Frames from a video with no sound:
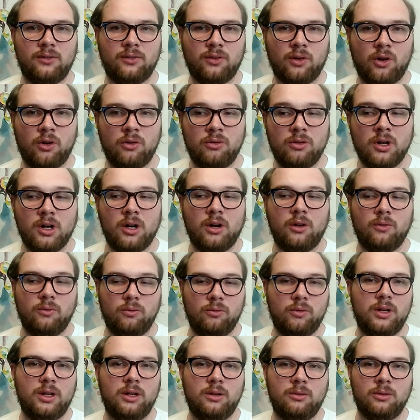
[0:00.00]
So
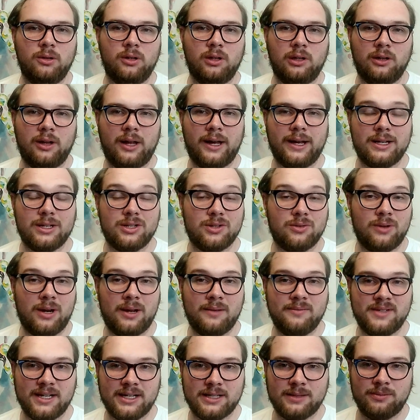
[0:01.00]
really, really like
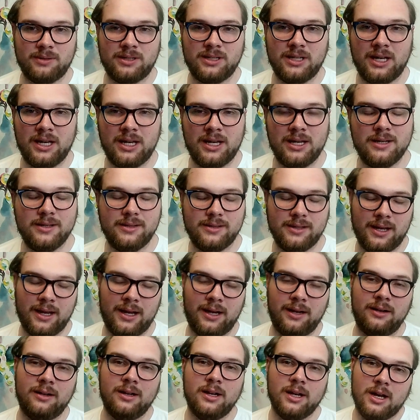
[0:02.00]
SRAM's expertise.
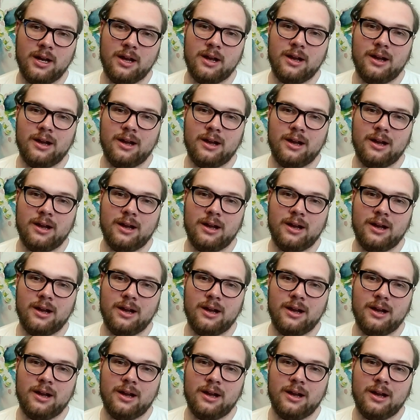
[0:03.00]
And